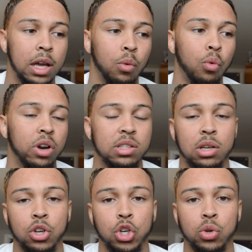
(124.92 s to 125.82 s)
what it's
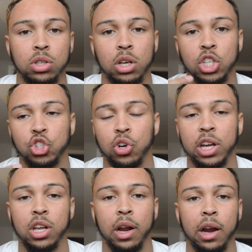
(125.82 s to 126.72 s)
gonna do is gonna
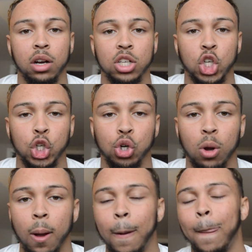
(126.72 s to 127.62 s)
train your hair to curl.
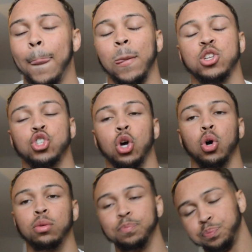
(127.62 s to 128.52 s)

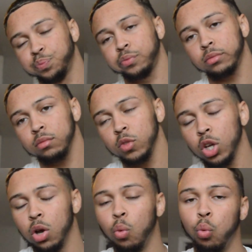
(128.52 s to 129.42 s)
So
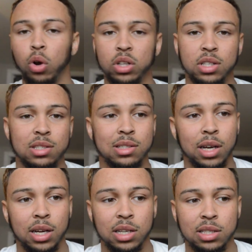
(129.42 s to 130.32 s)
what this
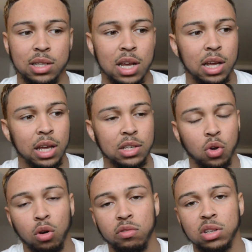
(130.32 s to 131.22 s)
does is
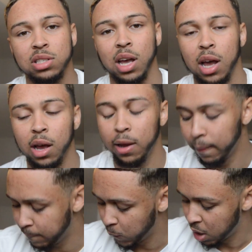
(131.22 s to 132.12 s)
over
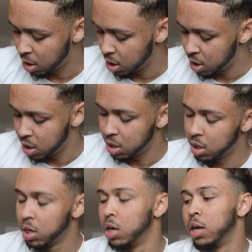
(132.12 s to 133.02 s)
time
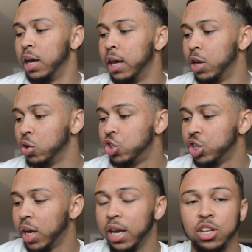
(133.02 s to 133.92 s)
it'll
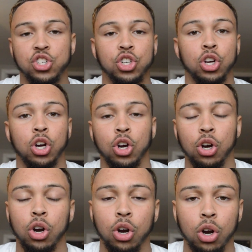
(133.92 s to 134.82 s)
change your